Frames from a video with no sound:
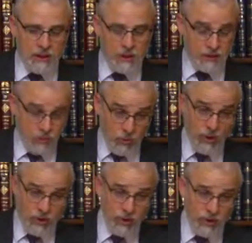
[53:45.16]
That's
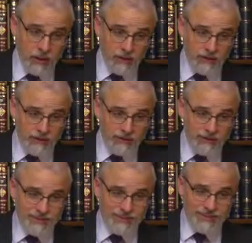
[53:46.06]
quite a thing.
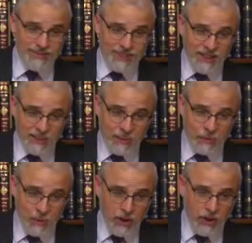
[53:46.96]
He
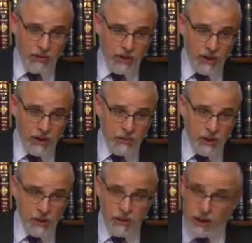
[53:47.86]
didn't want to say a Kel
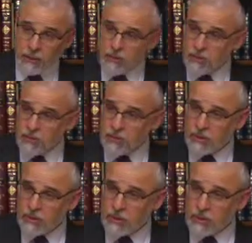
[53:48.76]
Molei Rachmim
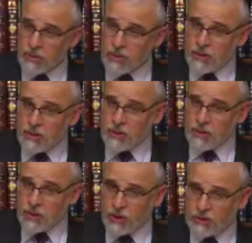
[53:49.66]

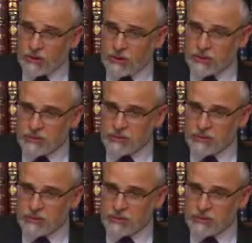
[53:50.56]
because